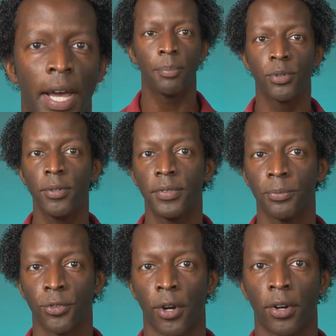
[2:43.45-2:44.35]
I proved
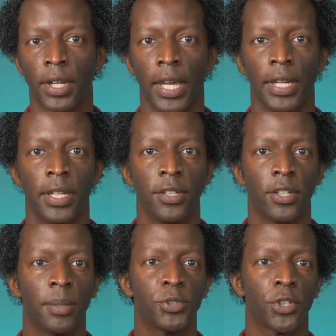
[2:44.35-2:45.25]
him wrong and
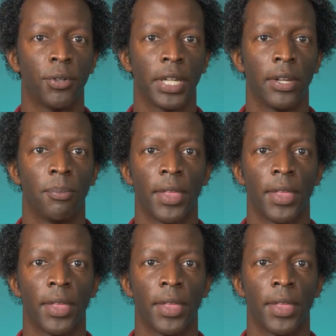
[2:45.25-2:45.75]
ended up showing him